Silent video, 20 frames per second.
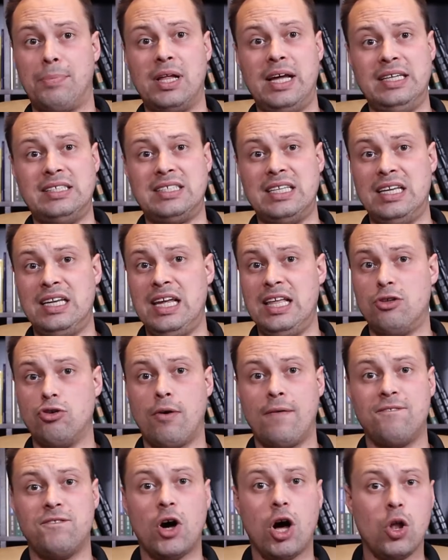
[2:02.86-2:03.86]
placed in
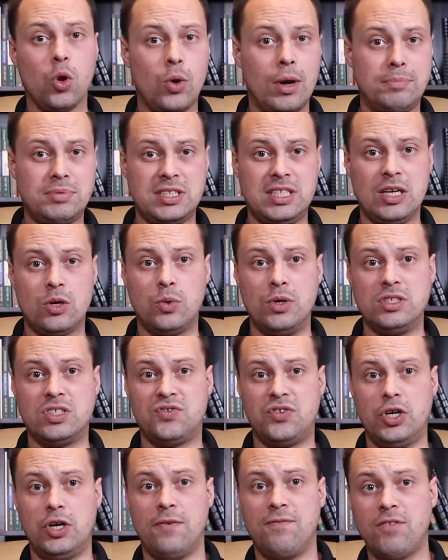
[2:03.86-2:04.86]
either a follow-up sequence
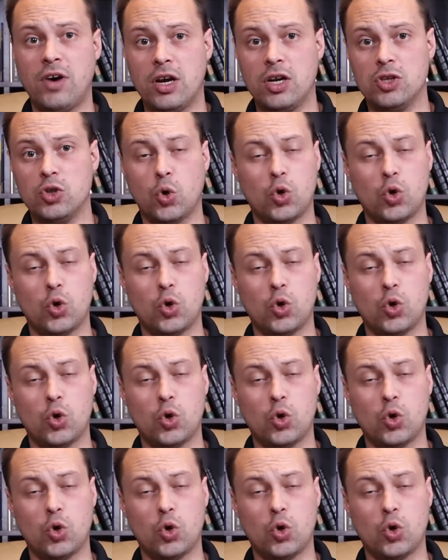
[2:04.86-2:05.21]
for your funnel